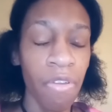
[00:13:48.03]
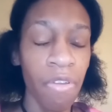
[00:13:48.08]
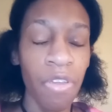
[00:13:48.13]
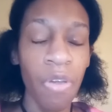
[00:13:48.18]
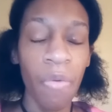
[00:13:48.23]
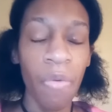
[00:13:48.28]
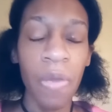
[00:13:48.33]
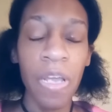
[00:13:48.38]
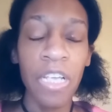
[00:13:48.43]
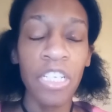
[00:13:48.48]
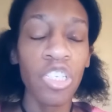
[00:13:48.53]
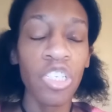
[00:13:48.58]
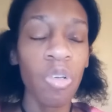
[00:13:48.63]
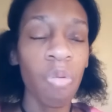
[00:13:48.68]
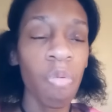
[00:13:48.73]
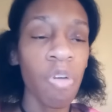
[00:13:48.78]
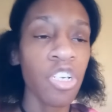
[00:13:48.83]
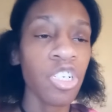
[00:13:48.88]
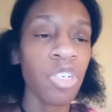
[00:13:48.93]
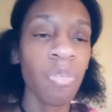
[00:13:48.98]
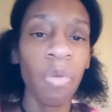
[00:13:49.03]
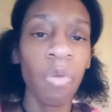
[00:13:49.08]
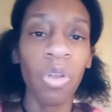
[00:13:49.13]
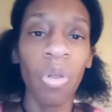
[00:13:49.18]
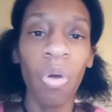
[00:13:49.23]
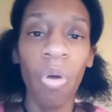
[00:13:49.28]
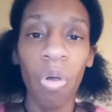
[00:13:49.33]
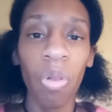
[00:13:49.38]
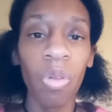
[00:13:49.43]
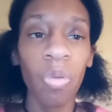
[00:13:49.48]
Your intuition will
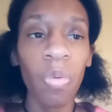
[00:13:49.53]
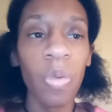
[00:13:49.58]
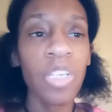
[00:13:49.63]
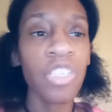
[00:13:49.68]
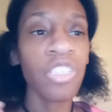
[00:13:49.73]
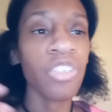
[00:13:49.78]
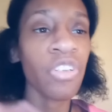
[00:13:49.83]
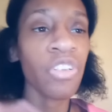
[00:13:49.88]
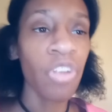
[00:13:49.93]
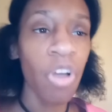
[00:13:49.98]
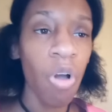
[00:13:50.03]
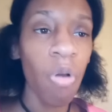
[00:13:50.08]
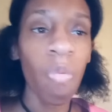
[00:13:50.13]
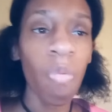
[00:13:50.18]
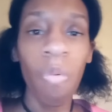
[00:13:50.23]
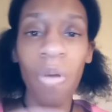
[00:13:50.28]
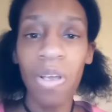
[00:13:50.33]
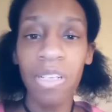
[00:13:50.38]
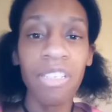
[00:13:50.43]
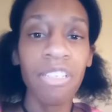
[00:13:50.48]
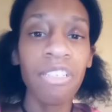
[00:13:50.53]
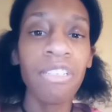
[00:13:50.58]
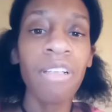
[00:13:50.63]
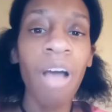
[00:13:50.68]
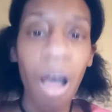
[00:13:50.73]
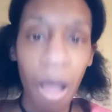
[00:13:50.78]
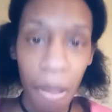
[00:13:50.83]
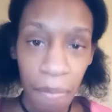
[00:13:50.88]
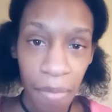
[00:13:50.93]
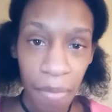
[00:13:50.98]
always know what's
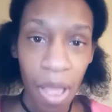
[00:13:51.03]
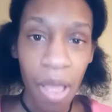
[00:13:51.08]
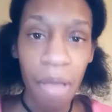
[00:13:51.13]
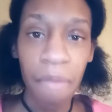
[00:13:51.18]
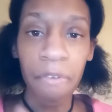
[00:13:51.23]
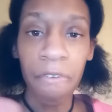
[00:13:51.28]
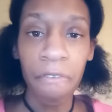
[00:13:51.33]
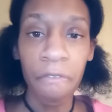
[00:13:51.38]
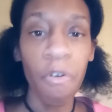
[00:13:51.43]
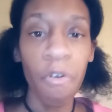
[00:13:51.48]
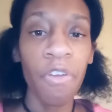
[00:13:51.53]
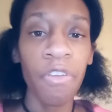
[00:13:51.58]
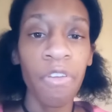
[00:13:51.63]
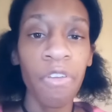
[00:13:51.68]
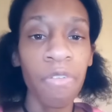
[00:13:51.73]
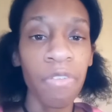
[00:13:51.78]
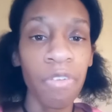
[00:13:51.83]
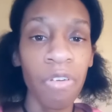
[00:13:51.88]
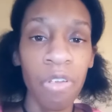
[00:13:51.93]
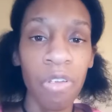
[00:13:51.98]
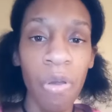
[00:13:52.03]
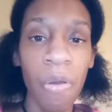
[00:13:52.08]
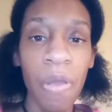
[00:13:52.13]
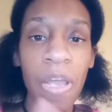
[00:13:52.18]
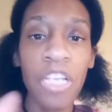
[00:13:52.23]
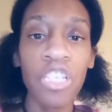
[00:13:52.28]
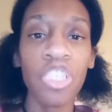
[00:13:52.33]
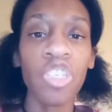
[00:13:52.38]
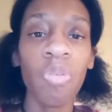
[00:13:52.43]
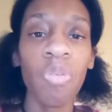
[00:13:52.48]
up before you do. Your
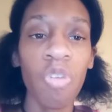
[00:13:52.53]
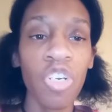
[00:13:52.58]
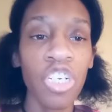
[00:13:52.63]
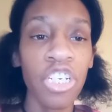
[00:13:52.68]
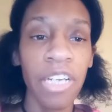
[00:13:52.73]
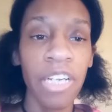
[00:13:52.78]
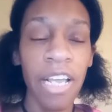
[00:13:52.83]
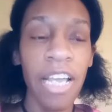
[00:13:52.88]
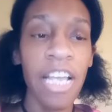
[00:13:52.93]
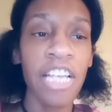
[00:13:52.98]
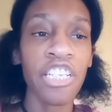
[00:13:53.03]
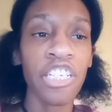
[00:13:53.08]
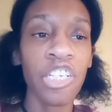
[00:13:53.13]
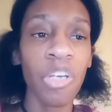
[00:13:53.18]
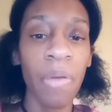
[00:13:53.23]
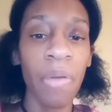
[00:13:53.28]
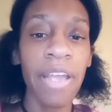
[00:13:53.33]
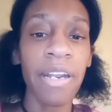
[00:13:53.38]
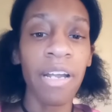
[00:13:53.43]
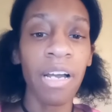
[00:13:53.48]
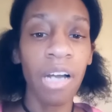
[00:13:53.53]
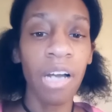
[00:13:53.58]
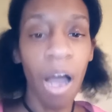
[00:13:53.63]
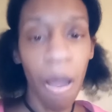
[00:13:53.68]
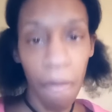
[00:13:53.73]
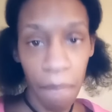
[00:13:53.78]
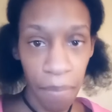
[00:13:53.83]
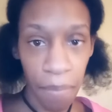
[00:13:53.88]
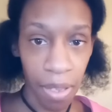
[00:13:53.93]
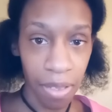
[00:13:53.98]
intuition is your inner
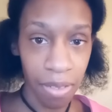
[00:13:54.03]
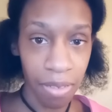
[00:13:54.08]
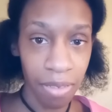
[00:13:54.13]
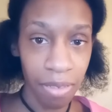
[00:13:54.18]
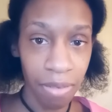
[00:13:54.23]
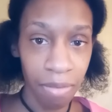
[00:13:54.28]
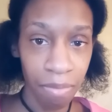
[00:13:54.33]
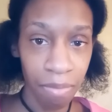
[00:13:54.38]
compass.